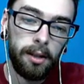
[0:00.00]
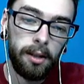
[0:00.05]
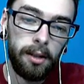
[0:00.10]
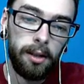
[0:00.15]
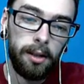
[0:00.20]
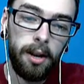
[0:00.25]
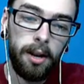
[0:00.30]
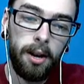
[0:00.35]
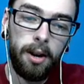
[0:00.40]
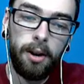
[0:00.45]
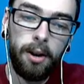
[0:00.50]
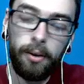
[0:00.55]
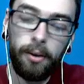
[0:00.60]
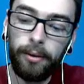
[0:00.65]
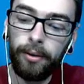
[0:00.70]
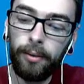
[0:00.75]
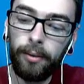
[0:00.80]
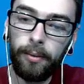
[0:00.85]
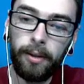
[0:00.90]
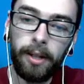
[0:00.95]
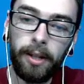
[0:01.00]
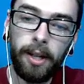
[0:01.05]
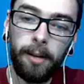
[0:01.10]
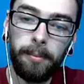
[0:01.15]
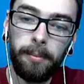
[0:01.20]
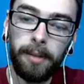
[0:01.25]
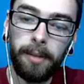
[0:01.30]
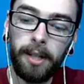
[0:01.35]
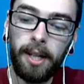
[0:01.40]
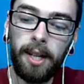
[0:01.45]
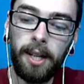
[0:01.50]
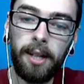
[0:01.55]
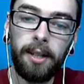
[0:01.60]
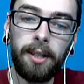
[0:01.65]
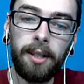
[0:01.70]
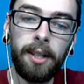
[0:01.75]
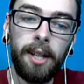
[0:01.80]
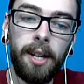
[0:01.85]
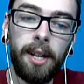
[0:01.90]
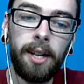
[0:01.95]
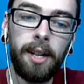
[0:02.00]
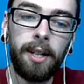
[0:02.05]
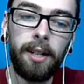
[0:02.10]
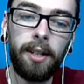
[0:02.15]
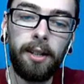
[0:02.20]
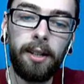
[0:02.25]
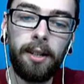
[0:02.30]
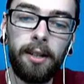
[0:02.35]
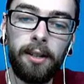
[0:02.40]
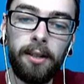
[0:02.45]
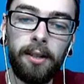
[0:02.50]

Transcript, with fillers: No, you don't want helping hand. Get out of here.